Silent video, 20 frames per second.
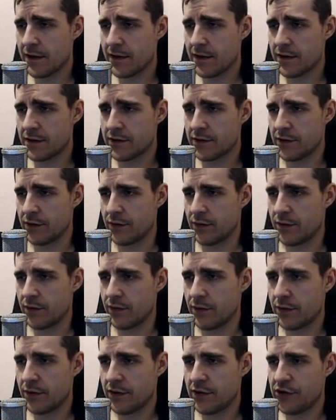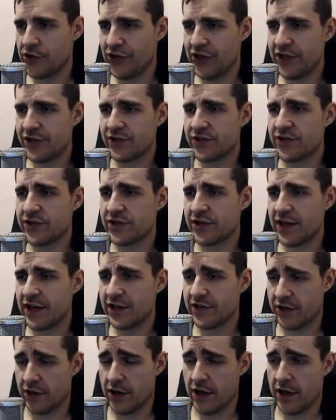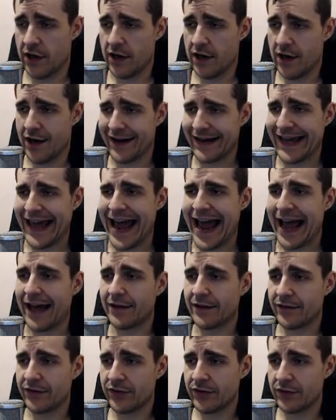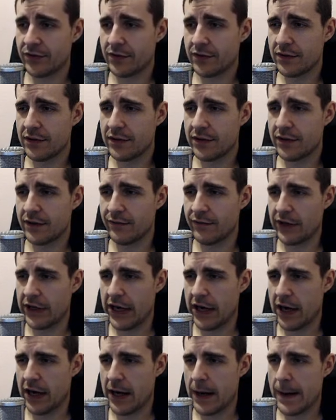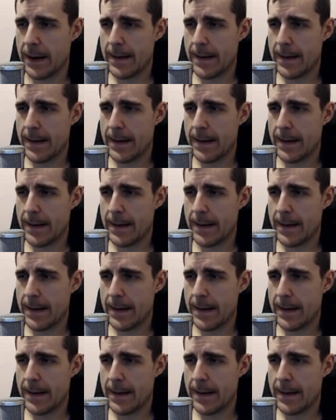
So Jesus is a cat with a